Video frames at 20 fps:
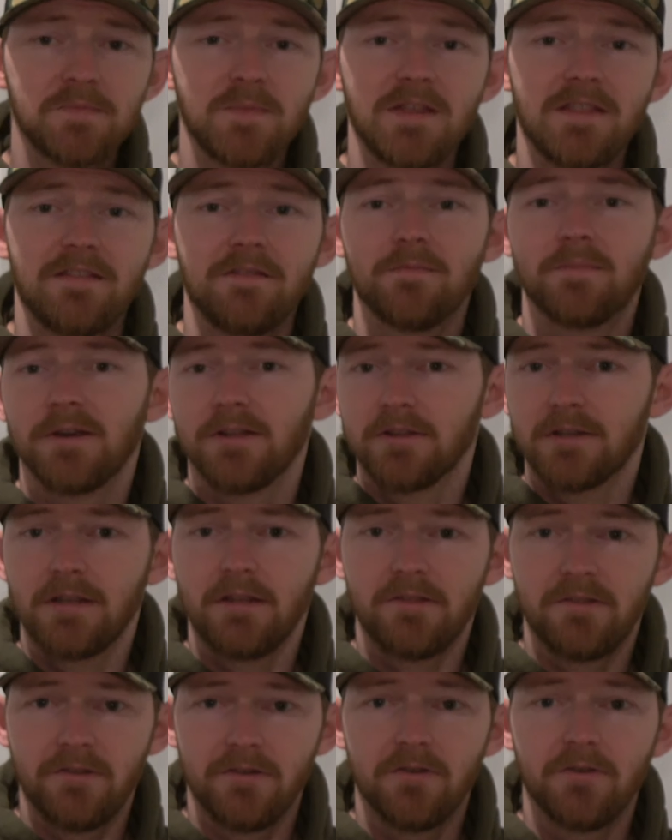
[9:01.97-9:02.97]
me the ability
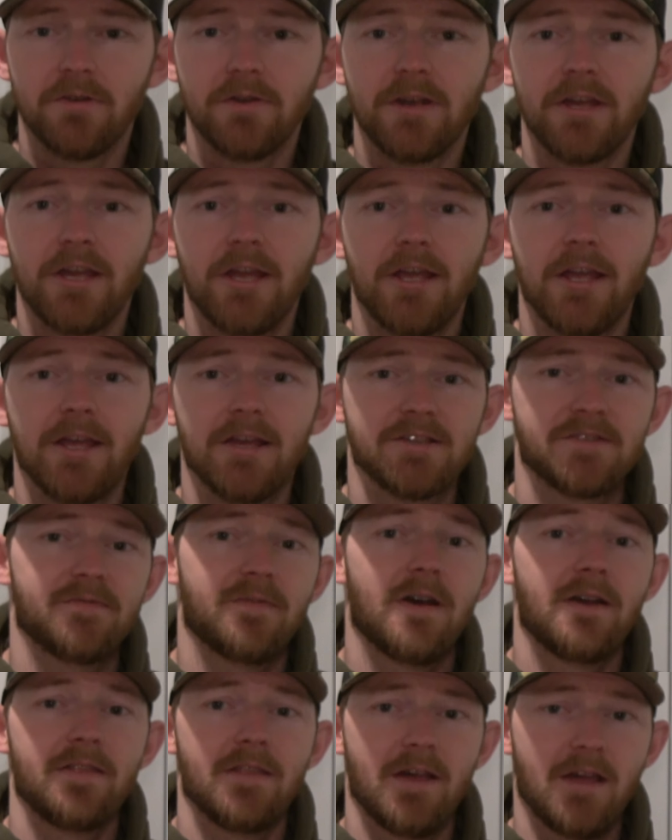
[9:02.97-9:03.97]
to do is
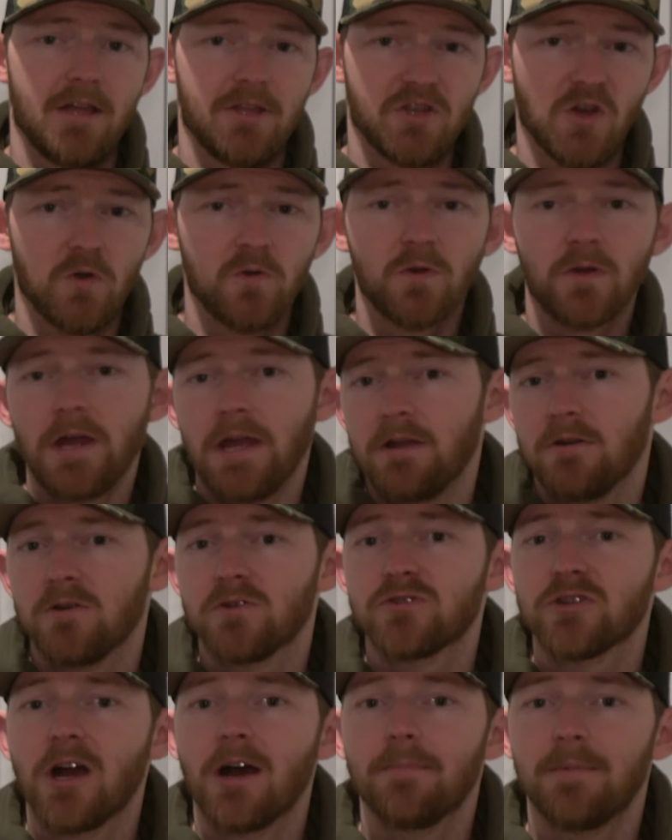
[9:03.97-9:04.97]
find that total arrow
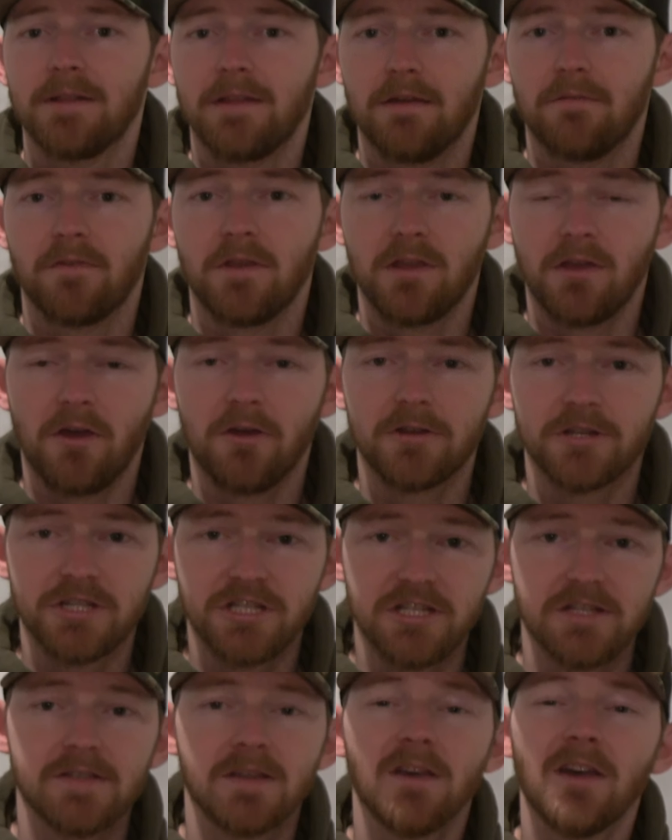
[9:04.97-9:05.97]
drop at different
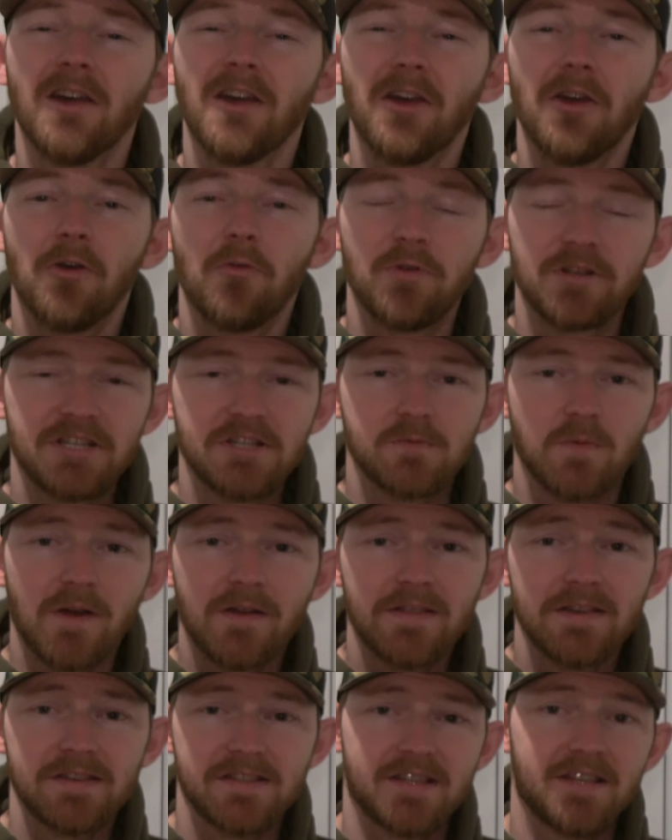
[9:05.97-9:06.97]
yardages, which is where
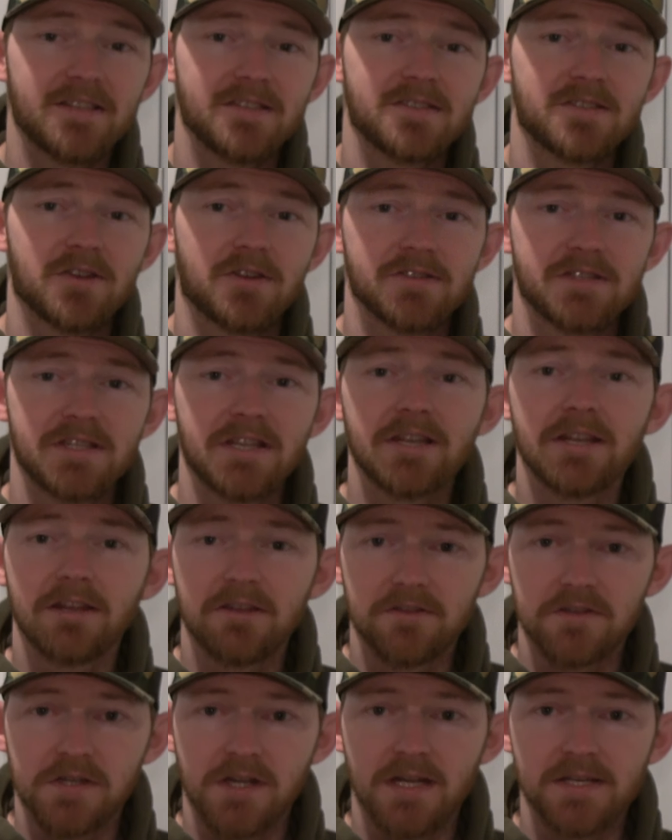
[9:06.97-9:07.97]
this starts to get
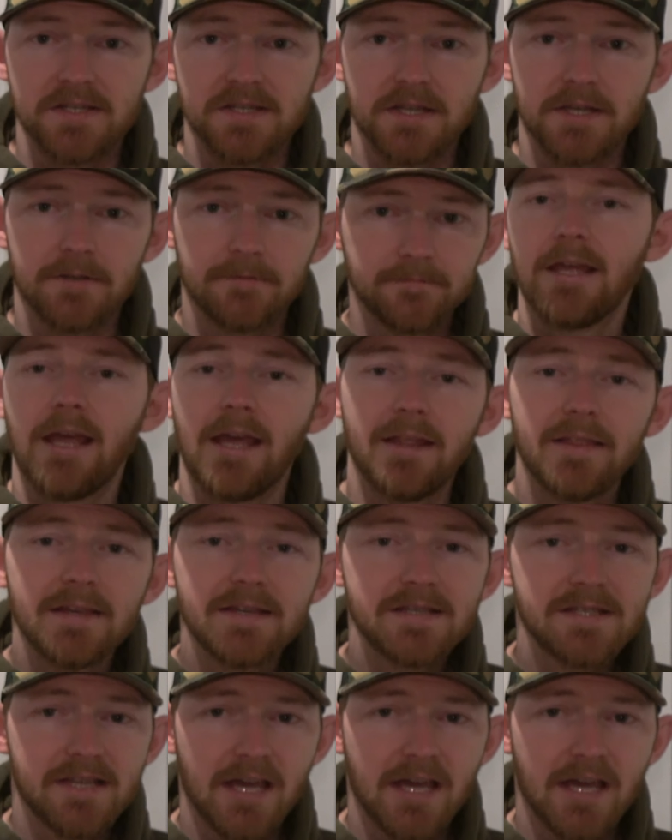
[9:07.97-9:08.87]
interesting. In this